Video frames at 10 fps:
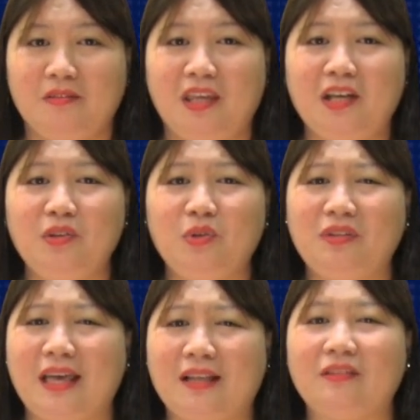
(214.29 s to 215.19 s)
Take
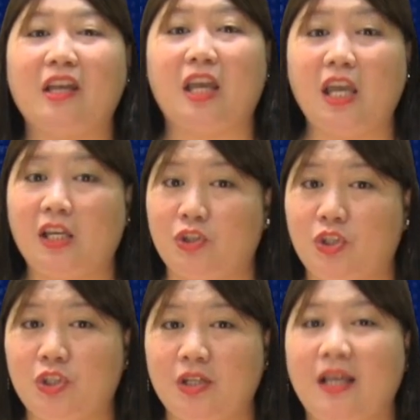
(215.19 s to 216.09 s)
note that
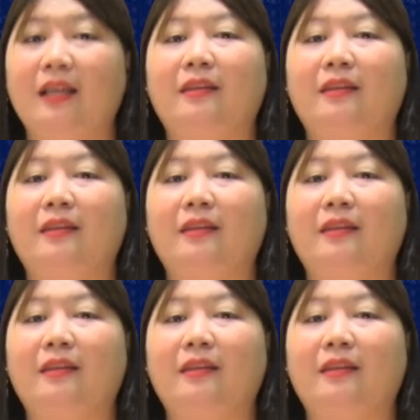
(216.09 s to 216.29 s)
age,